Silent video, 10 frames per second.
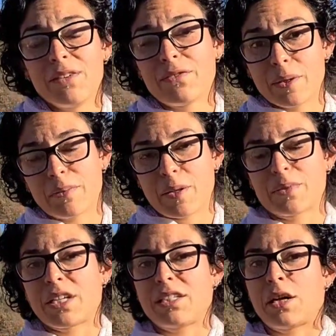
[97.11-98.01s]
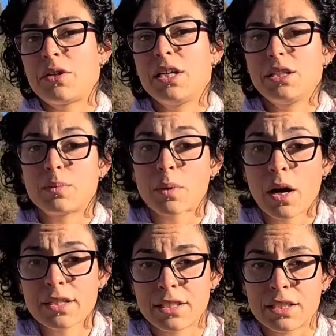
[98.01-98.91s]
flipped upside down in the
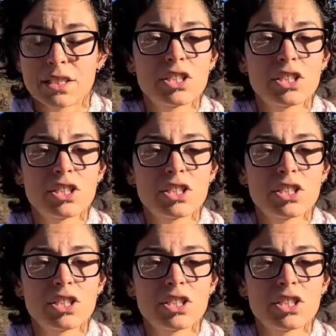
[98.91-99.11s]
process.